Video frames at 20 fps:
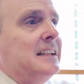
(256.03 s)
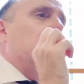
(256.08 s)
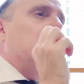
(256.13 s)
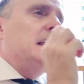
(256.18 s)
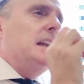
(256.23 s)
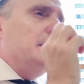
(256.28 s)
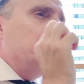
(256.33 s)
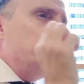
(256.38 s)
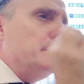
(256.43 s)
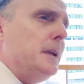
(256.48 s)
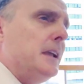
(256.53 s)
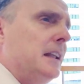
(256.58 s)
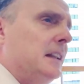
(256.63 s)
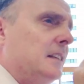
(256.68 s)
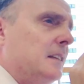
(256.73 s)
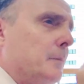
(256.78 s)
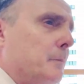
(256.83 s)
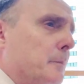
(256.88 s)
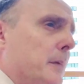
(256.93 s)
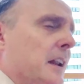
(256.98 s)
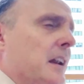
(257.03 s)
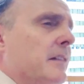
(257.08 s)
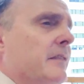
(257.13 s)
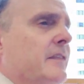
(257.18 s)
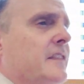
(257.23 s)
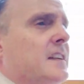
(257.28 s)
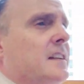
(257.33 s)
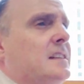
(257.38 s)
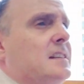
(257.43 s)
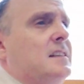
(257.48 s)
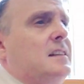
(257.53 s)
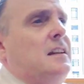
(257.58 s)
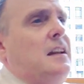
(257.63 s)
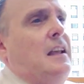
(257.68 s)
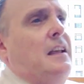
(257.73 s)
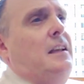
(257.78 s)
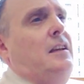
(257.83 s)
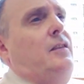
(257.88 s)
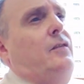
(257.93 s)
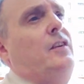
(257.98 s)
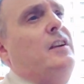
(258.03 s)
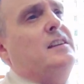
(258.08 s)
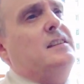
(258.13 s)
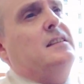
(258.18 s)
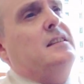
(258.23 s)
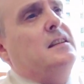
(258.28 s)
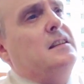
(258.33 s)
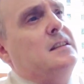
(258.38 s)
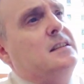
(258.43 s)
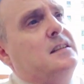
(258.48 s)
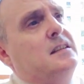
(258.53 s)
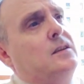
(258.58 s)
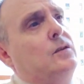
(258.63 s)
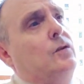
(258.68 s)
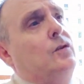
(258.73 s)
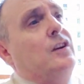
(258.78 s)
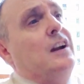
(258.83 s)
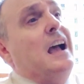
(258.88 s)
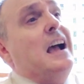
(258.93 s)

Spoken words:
in immediate benefits like residency or